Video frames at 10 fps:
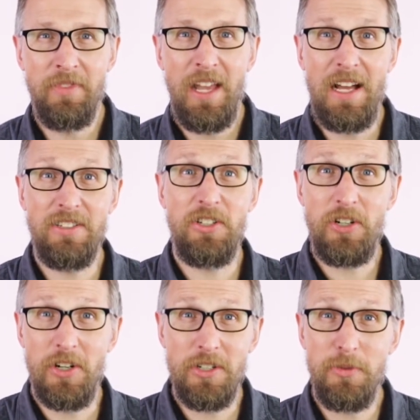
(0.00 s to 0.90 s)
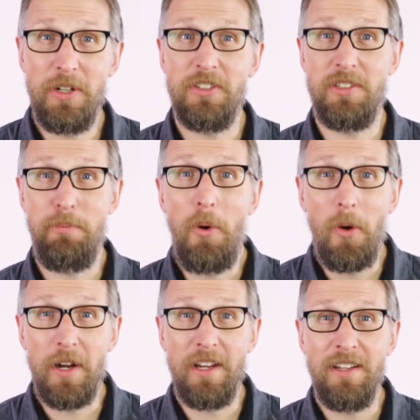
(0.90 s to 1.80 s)
As a church, we are
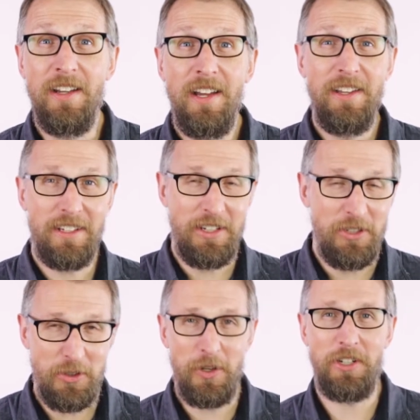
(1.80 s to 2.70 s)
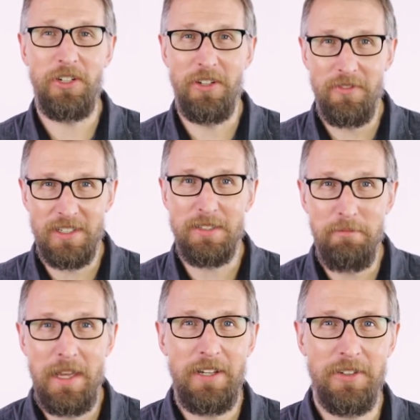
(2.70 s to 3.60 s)
supporting the construction of this
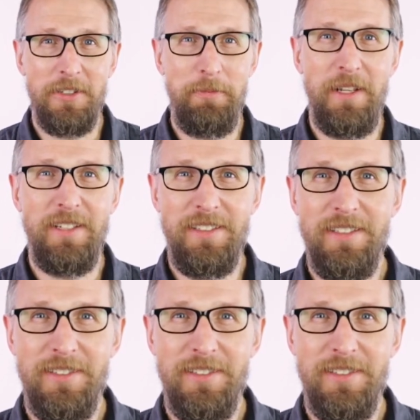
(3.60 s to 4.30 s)
maker space.